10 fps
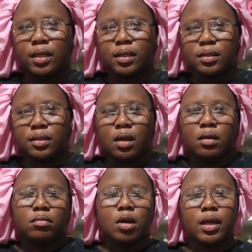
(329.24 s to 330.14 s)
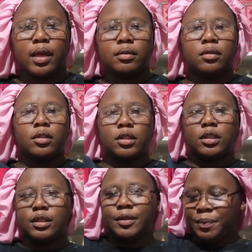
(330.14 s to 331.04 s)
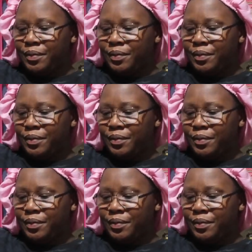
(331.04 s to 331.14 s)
this. Oh, okay, good.